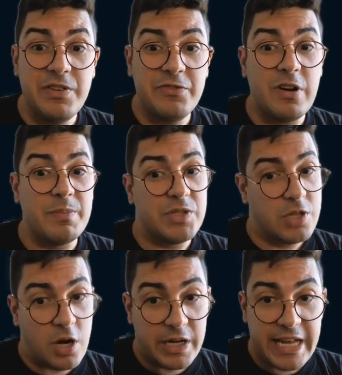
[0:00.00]
from
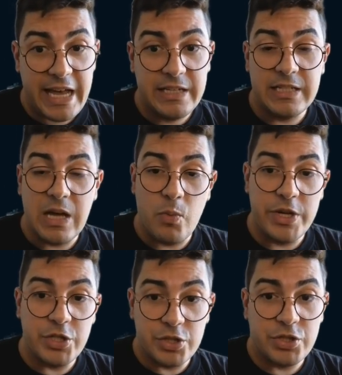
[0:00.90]
Stargate that we
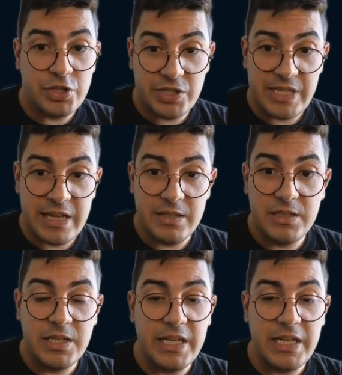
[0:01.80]
just sent